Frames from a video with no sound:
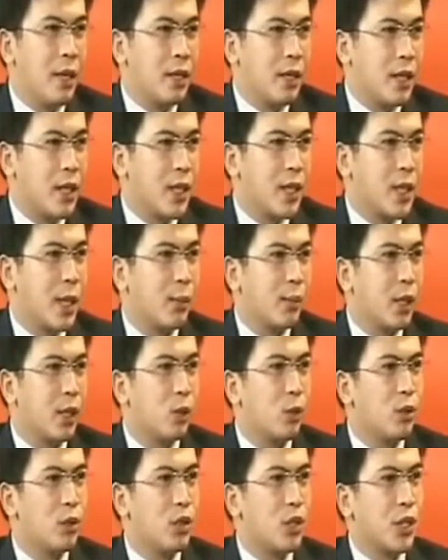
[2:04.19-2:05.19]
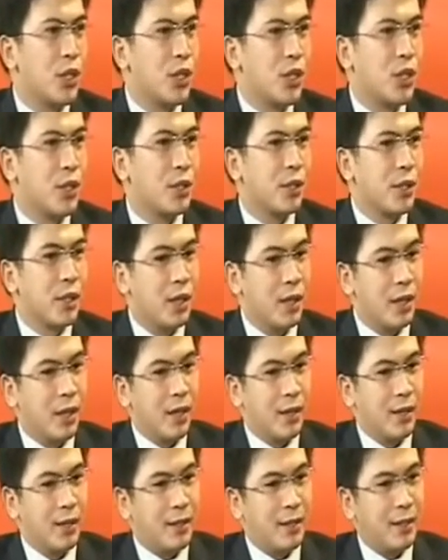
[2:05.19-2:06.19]
system that would just
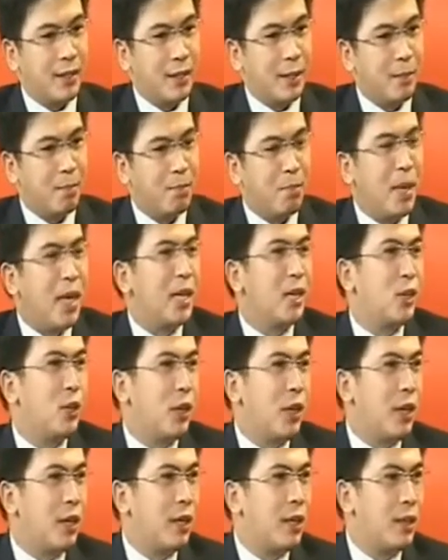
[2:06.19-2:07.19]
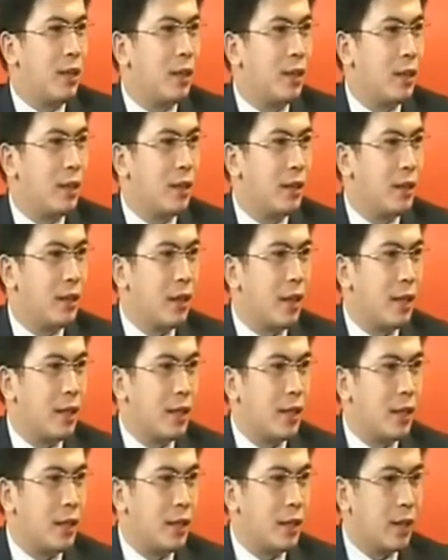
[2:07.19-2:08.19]
make you
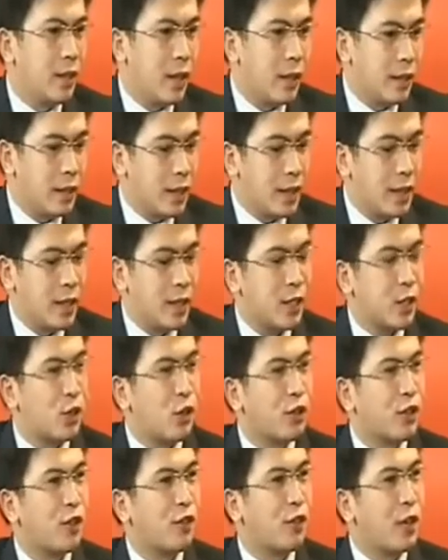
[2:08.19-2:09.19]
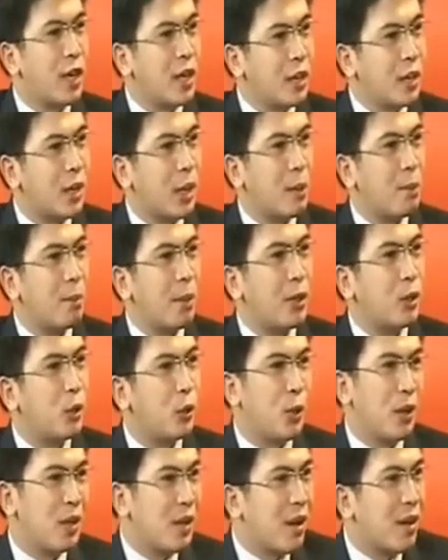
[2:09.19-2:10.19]
an easy source of income by
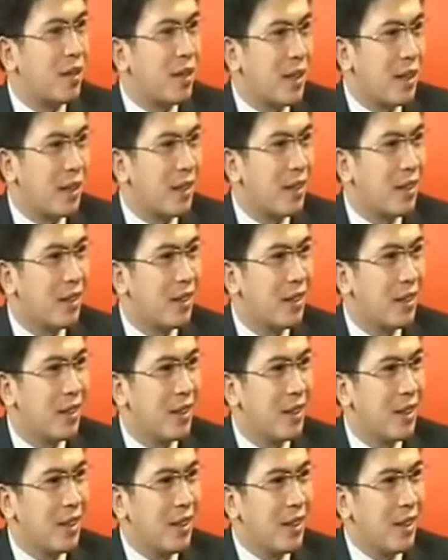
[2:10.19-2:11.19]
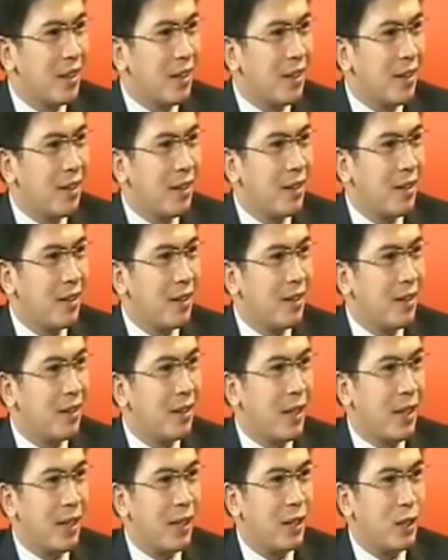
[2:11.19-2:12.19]
doing nothing,
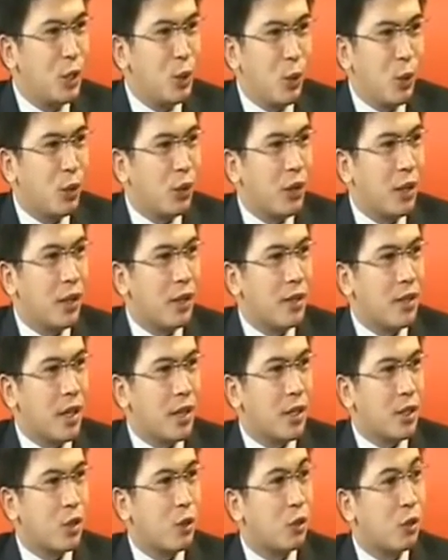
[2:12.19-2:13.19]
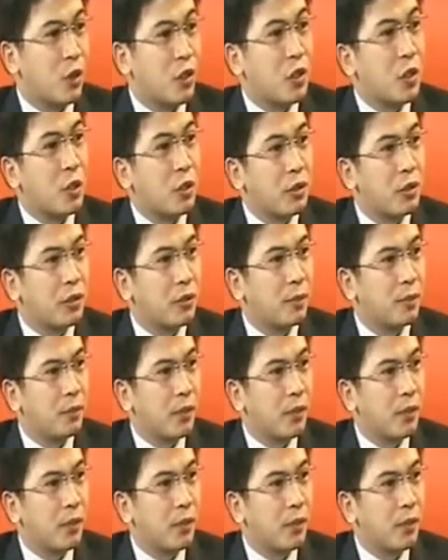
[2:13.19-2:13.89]
then you won't get such good result.